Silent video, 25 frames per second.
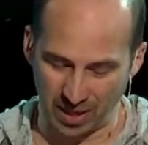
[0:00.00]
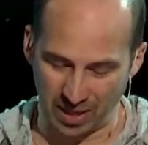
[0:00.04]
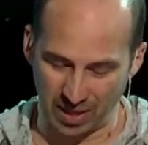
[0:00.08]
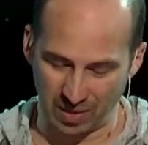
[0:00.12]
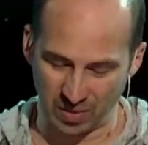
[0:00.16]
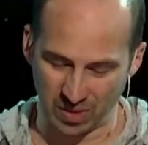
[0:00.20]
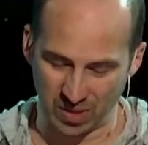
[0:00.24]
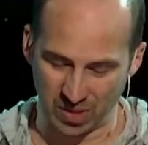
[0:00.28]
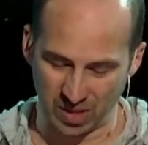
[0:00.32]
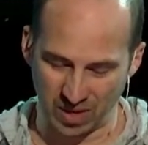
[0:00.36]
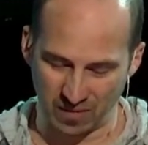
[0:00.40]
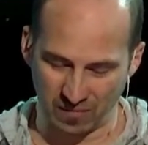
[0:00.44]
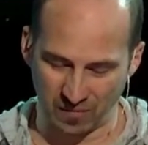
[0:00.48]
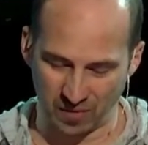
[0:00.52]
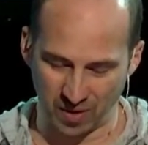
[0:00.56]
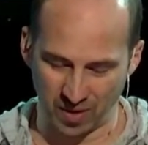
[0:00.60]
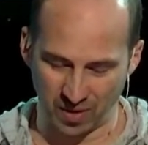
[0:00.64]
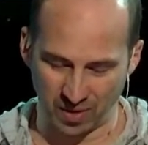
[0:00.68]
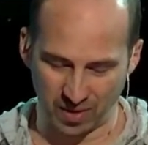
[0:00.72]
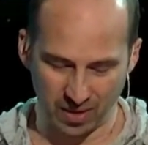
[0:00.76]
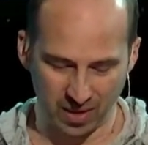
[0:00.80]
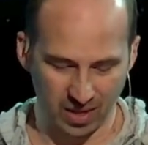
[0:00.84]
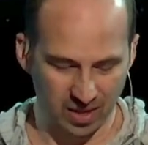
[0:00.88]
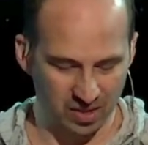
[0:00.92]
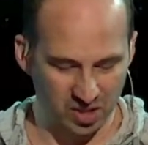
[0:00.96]
that was different.
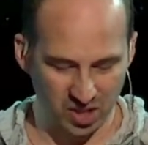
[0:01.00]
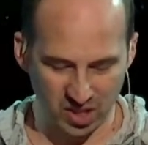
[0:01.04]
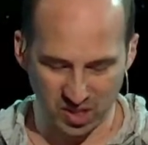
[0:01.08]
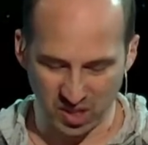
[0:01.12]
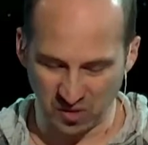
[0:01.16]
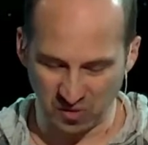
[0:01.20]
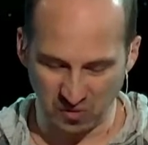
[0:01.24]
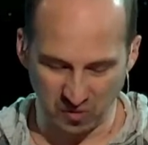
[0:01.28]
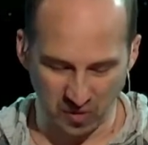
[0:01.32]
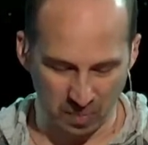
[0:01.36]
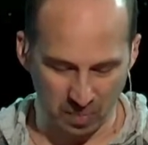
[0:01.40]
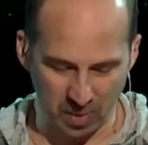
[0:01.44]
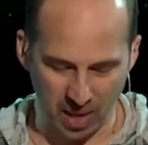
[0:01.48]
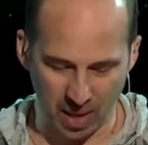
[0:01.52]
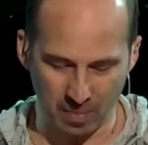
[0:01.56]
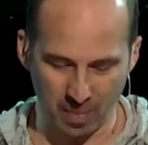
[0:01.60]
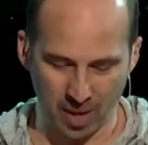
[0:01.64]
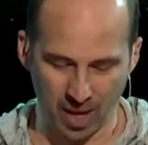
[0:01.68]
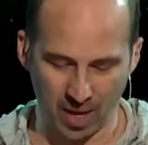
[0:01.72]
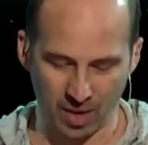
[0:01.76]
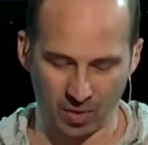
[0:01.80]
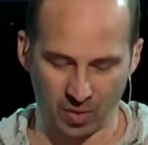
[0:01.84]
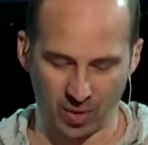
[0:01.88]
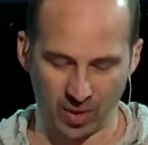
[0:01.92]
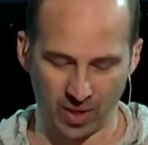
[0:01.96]
Jesus flipped that
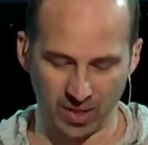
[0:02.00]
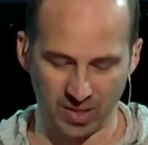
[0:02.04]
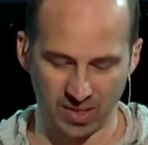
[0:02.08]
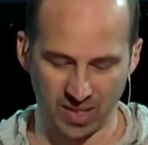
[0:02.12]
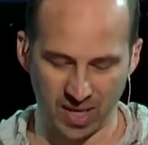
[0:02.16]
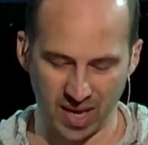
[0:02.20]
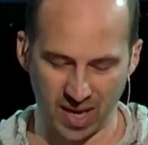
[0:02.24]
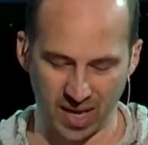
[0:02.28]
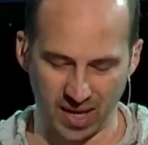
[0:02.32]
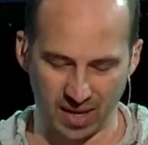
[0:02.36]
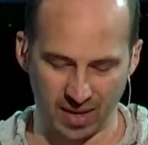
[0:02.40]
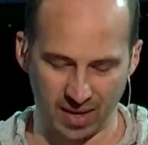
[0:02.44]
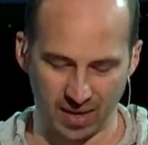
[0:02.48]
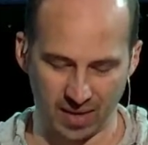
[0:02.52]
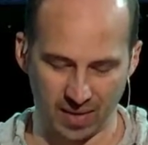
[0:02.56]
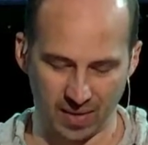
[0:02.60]
model on its head.